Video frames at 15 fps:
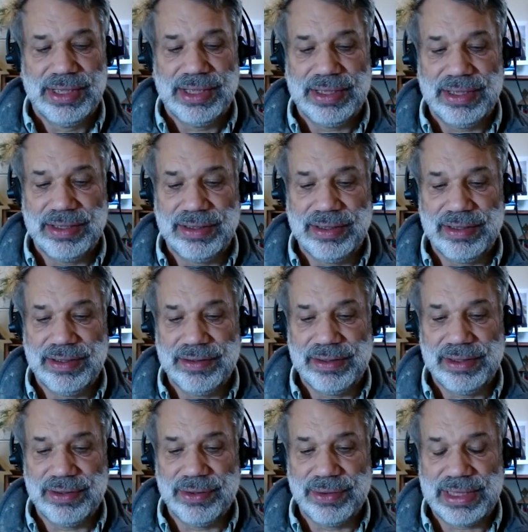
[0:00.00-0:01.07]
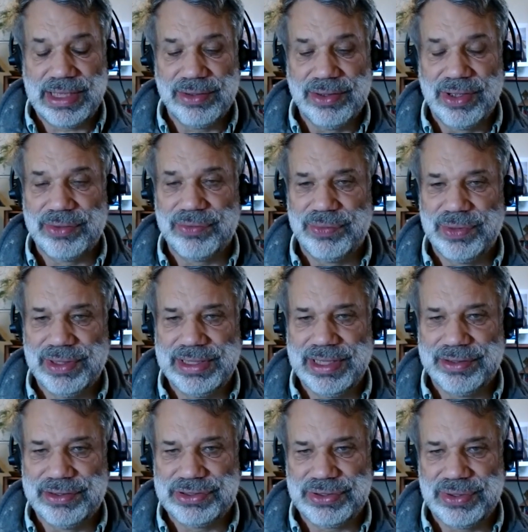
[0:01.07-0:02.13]
Kellogg really
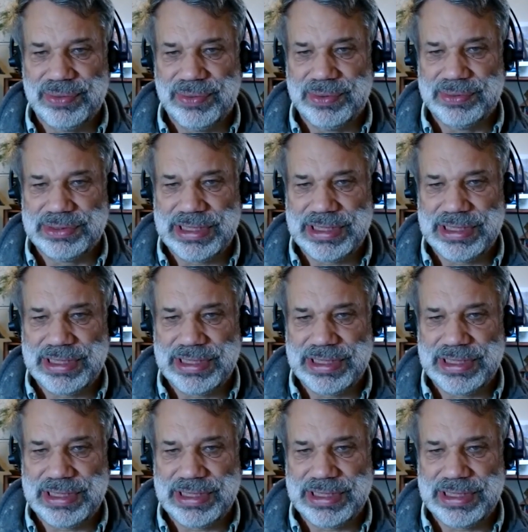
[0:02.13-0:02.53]
understood what was